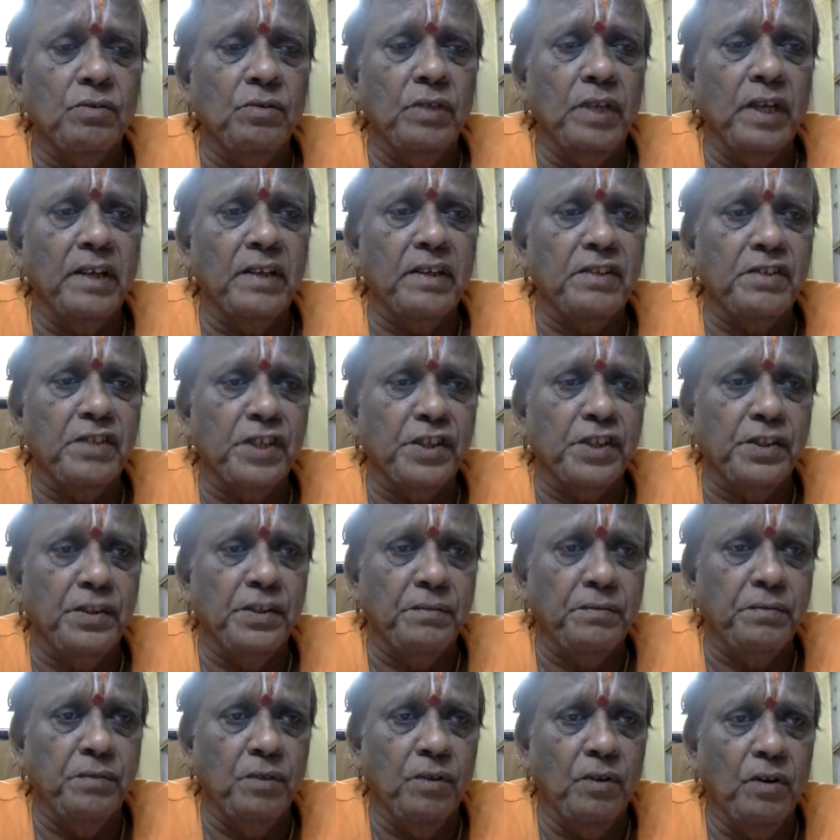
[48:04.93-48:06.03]
under Section
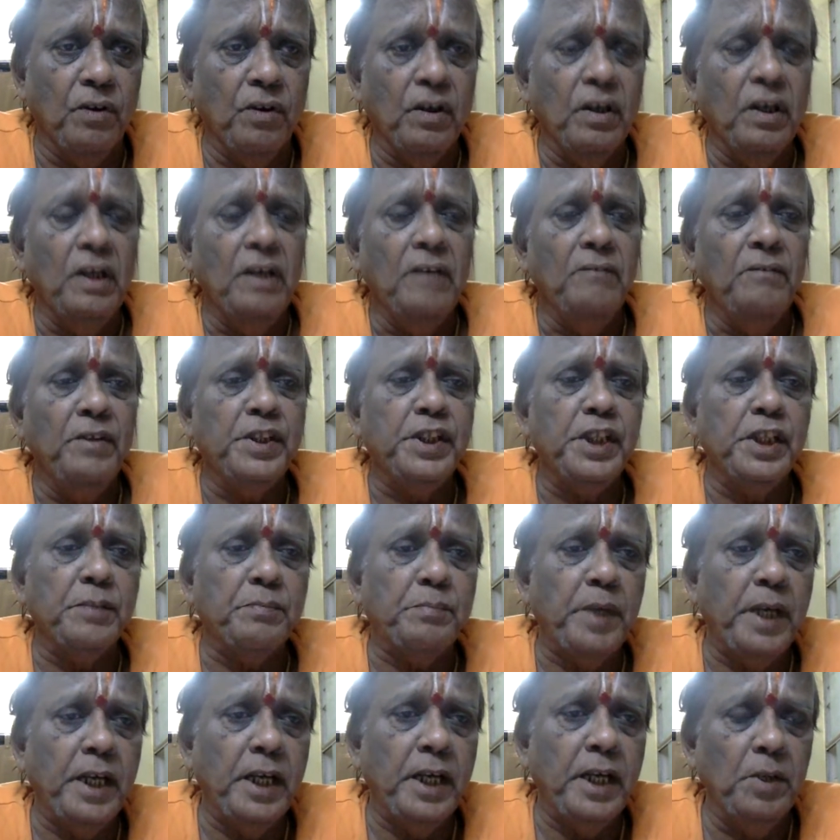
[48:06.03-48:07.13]
4, which is
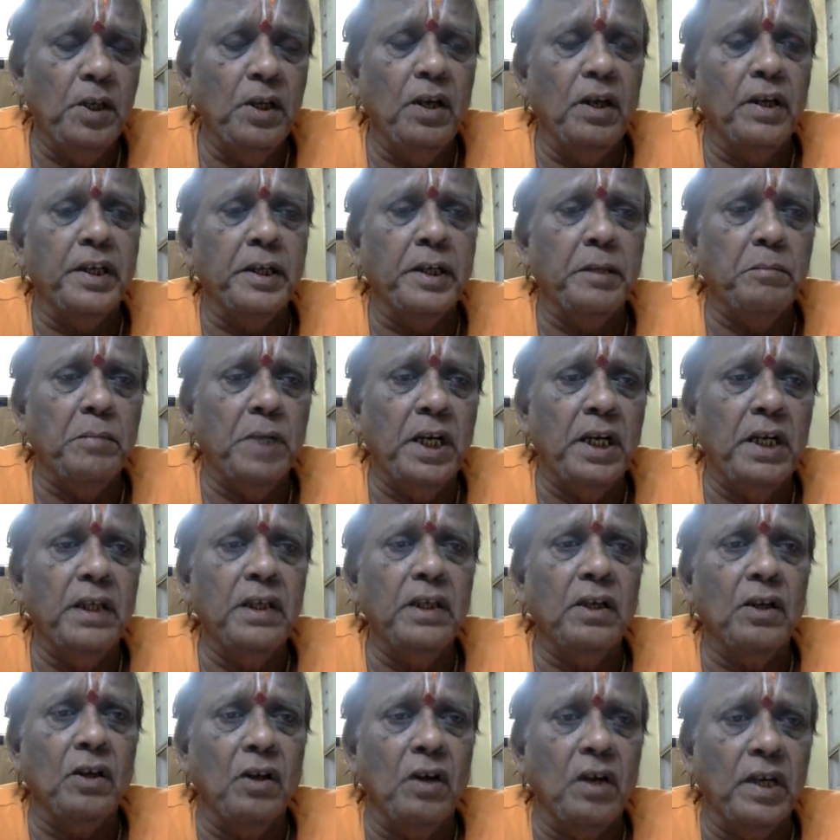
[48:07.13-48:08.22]
payable on demand
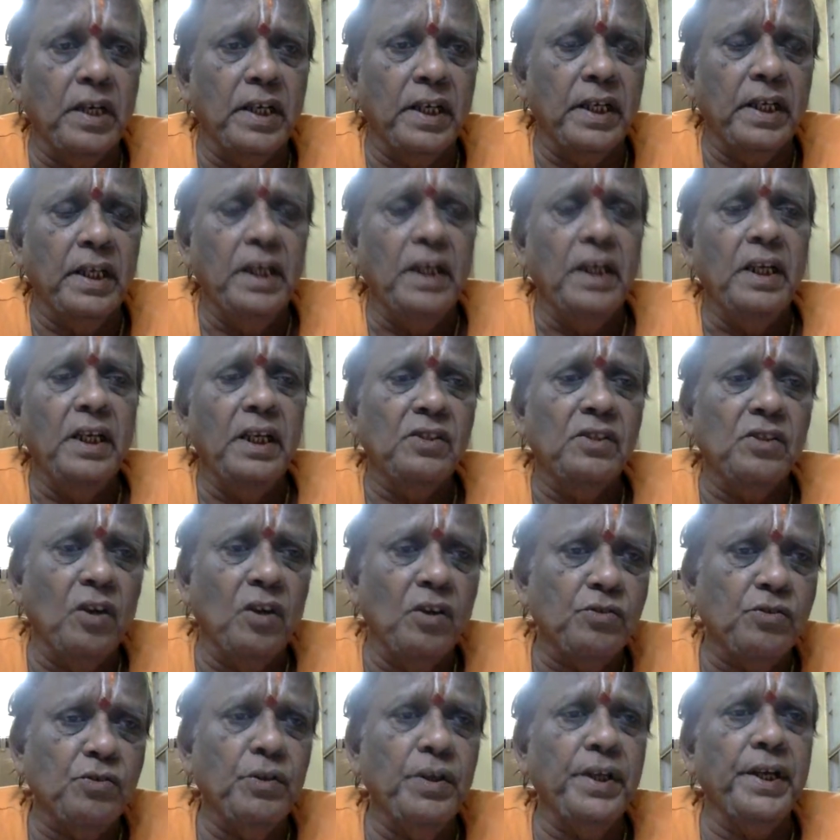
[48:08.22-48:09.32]
or order, is
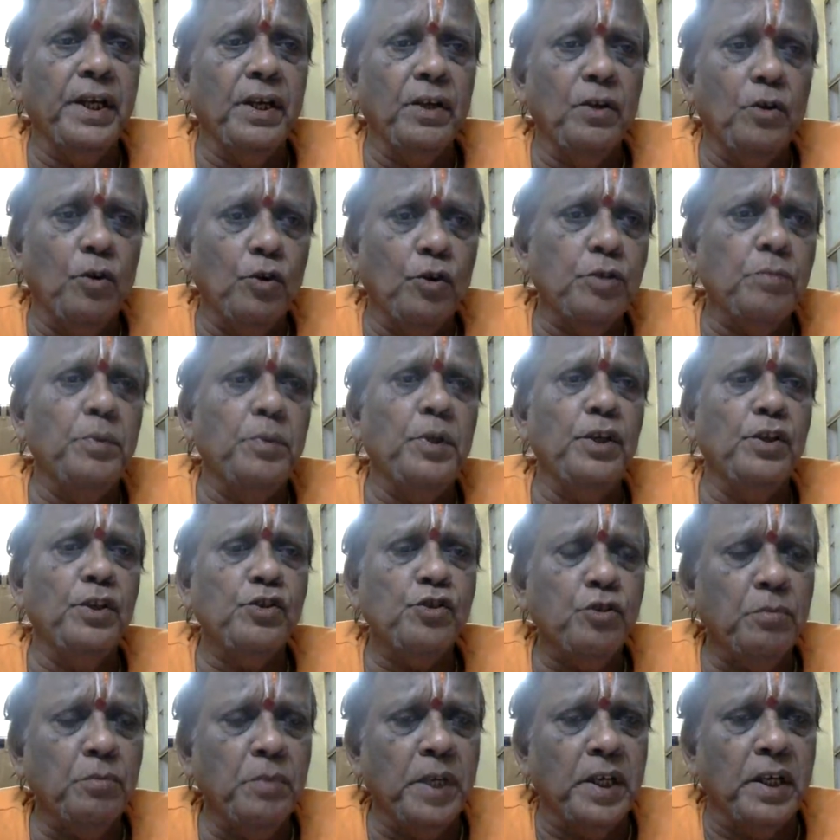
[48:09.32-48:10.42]
also a negotiable
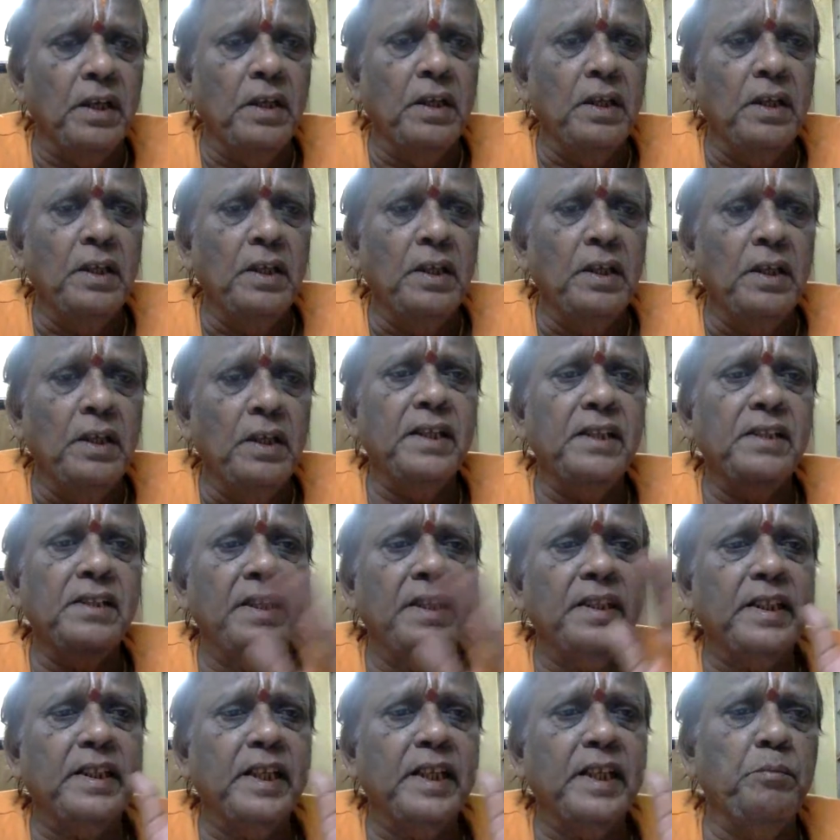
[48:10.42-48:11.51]
instrument. That is,
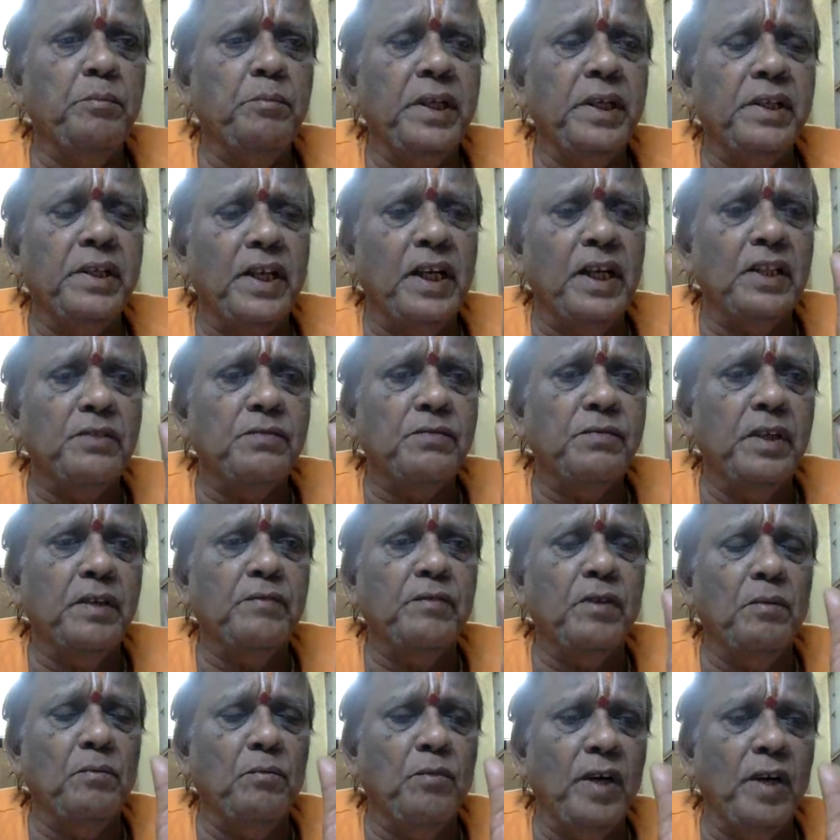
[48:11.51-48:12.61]
it can be transferred
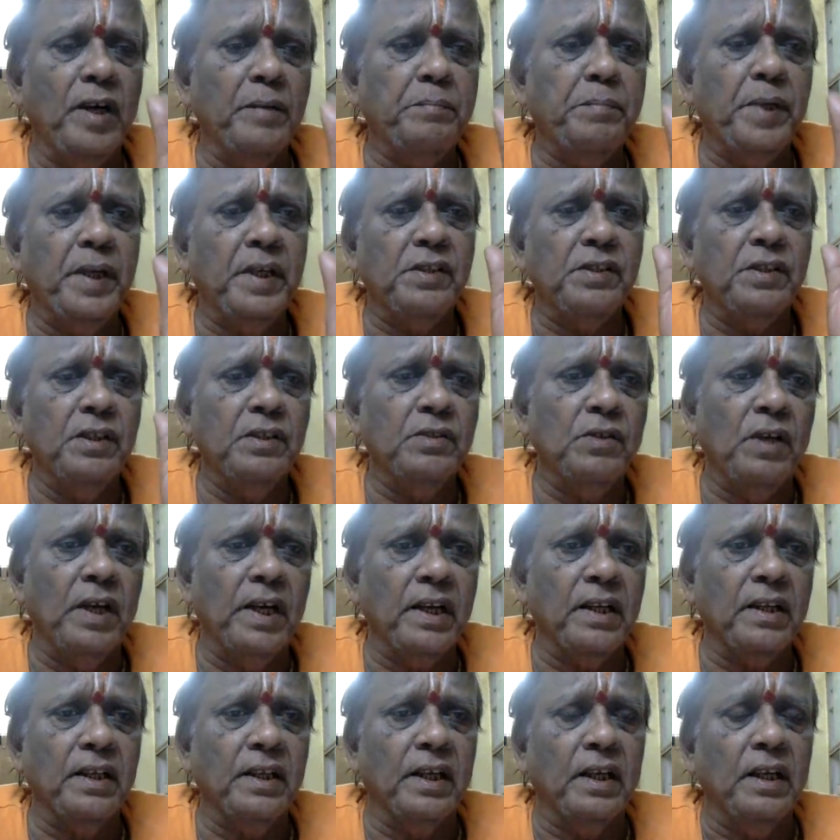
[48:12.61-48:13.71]
from one person to
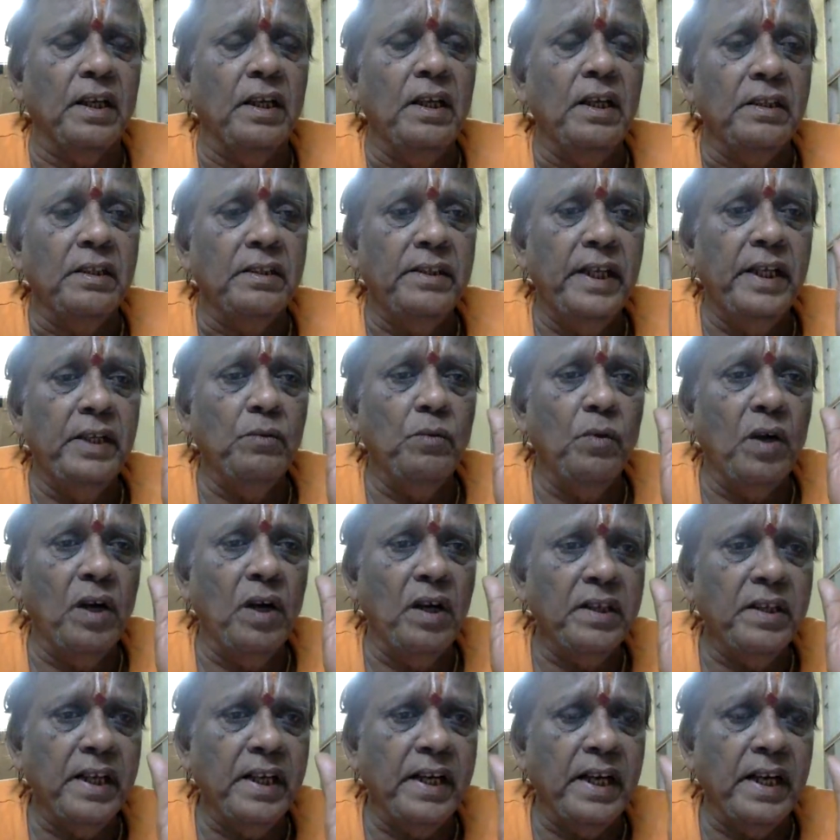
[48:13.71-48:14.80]
another. Then
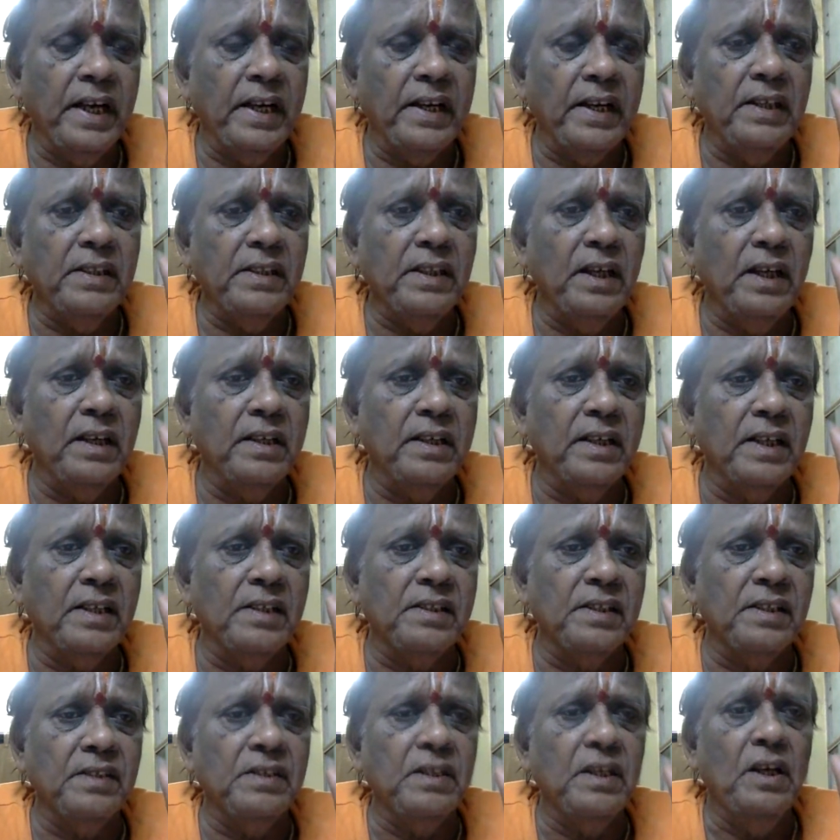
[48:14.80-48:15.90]
what the guarantor
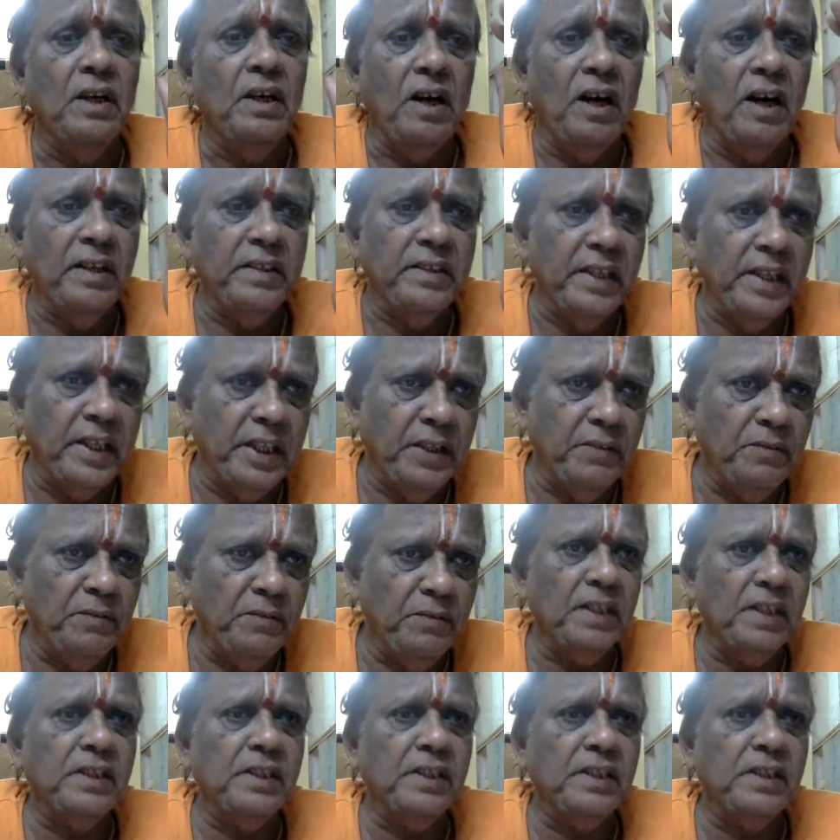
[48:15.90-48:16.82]
does is, on the reverse